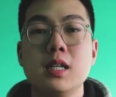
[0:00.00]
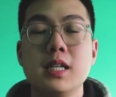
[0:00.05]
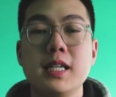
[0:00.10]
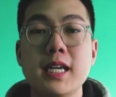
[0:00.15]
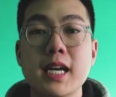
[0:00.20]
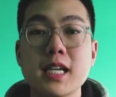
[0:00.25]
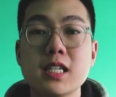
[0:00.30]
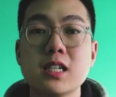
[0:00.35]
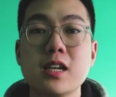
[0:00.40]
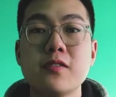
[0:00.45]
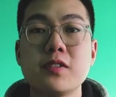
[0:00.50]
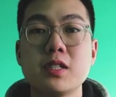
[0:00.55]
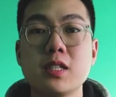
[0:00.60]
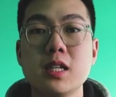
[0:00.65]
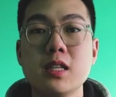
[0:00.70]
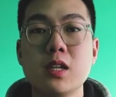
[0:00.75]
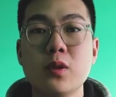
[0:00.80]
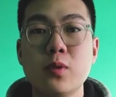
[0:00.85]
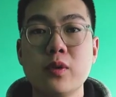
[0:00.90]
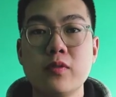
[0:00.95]
Yes, I've
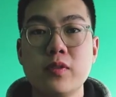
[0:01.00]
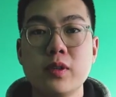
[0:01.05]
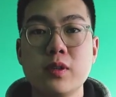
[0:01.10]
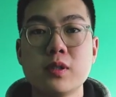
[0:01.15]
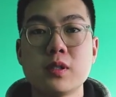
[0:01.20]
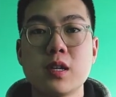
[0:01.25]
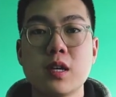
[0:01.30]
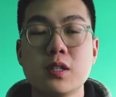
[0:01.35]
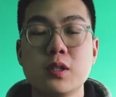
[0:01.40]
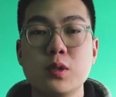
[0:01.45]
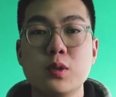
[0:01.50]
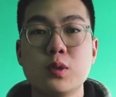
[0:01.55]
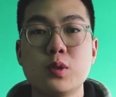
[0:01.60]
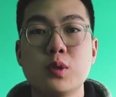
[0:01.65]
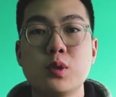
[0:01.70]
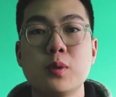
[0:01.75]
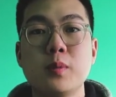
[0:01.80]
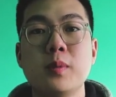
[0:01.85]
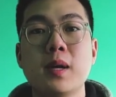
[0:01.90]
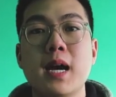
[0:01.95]
seen the reviews on
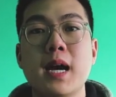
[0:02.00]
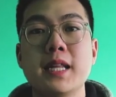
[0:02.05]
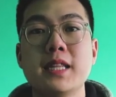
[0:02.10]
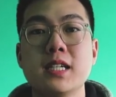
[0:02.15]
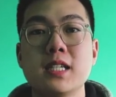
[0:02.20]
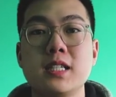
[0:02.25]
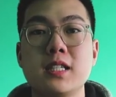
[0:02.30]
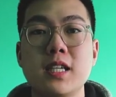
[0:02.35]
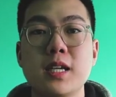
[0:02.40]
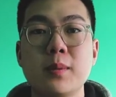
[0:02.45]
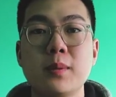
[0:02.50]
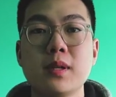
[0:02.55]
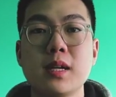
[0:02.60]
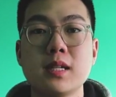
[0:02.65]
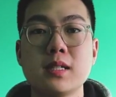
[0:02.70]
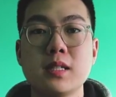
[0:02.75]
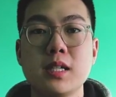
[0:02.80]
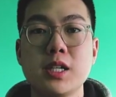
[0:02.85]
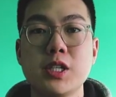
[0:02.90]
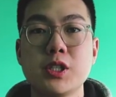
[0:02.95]
YouTube and the
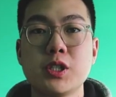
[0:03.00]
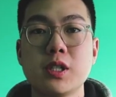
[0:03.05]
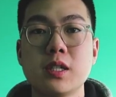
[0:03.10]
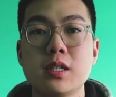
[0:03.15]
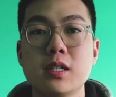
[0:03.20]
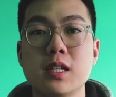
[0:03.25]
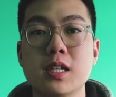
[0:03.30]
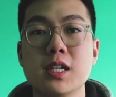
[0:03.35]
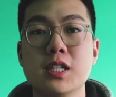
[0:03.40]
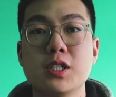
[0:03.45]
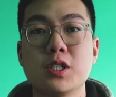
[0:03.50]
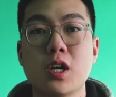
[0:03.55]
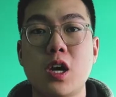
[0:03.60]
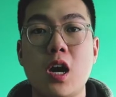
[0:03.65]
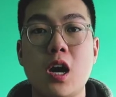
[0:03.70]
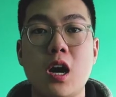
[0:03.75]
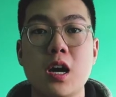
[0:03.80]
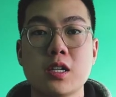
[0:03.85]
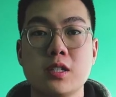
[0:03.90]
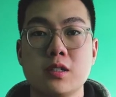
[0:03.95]
stabilization is
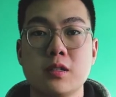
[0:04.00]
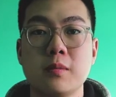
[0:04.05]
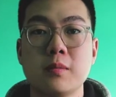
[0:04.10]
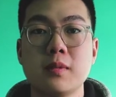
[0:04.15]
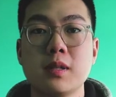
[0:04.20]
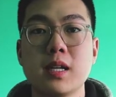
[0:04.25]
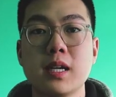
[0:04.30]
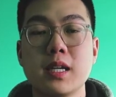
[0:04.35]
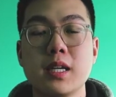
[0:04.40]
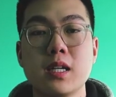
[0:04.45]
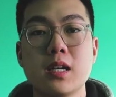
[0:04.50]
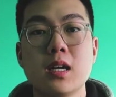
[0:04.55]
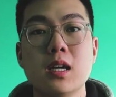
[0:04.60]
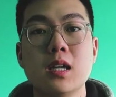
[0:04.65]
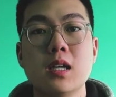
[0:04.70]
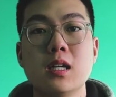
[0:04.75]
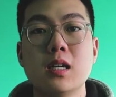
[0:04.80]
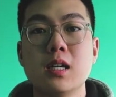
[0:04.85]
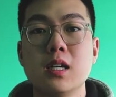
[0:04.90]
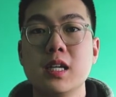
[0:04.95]
awesome. Like,
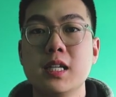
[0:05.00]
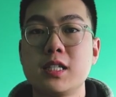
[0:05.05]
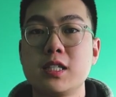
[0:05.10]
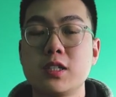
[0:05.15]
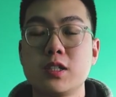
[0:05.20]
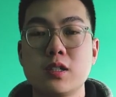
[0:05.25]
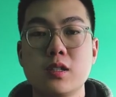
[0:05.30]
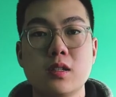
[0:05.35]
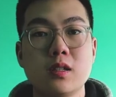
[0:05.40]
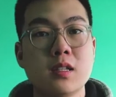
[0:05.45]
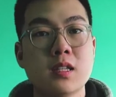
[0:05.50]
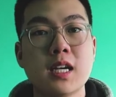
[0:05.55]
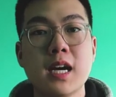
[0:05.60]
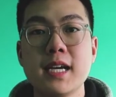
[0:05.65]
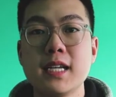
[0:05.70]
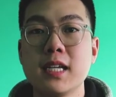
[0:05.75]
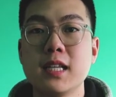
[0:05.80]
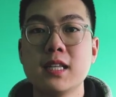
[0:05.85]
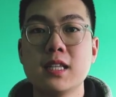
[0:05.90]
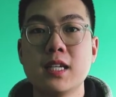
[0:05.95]
it's
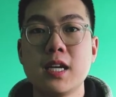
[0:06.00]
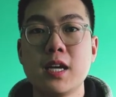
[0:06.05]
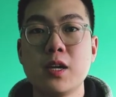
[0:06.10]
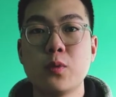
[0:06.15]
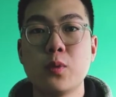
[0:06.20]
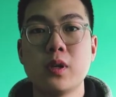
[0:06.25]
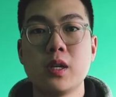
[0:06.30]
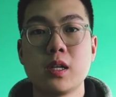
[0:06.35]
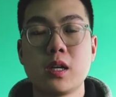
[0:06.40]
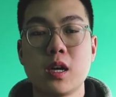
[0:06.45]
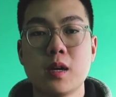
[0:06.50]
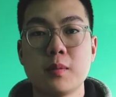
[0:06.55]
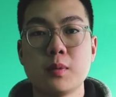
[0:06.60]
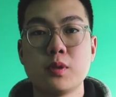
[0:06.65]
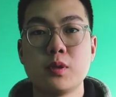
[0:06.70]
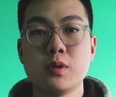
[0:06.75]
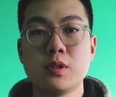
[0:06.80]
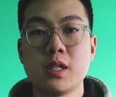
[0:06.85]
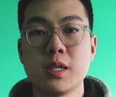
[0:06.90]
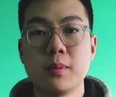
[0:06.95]
night and day when it
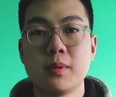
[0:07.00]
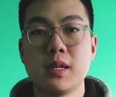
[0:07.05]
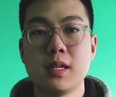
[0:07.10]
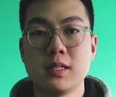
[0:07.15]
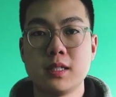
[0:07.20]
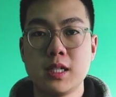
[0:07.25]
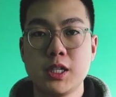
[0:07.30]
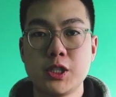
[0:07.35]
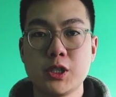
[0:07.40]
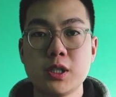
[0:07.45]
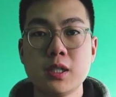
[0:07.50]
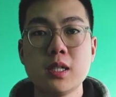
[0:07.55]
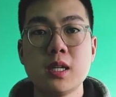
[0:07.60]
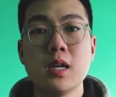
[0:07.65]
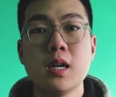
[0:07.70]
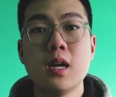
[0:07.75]
comes to stabilization.